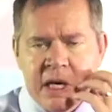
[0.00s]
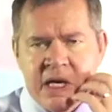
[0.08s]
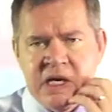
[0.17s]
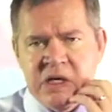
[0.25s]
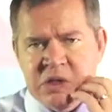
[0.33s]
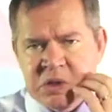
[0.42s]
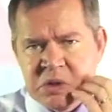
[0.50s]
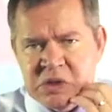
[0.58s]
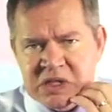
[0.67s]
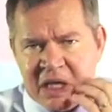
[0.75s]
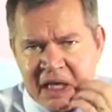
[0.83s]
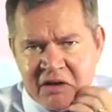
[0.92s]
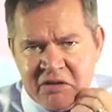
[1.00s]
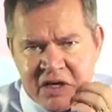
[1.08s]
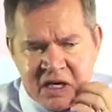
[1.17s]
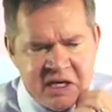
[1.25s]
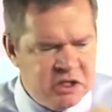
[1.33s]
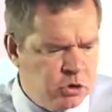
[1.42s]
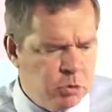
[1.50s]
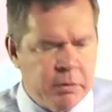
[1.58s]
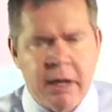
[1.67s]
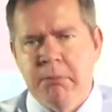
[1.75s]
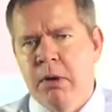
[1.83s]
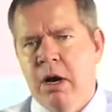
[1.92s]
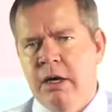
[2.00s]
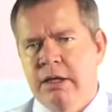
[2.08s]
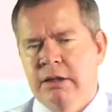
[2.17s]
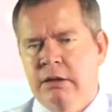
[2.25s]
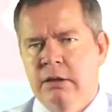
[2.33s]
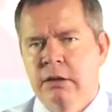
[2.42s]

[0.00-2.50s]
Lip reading: into South Africa, into my market,